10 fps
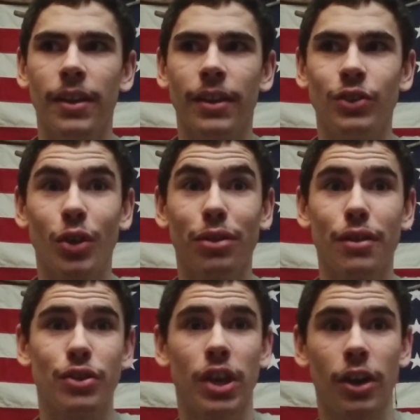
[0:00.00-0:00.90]
Just
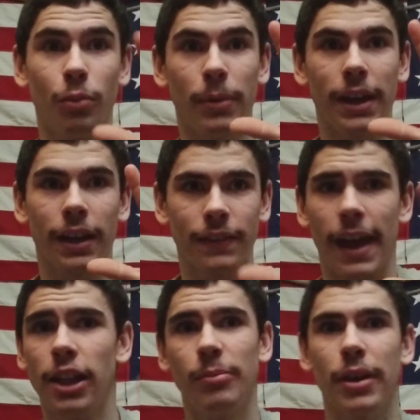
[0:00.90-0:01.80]
this channel being the
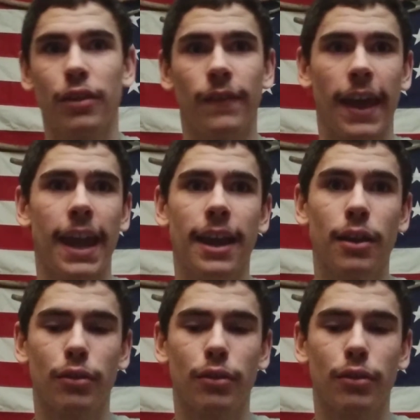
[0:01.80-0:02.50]
elements of the hands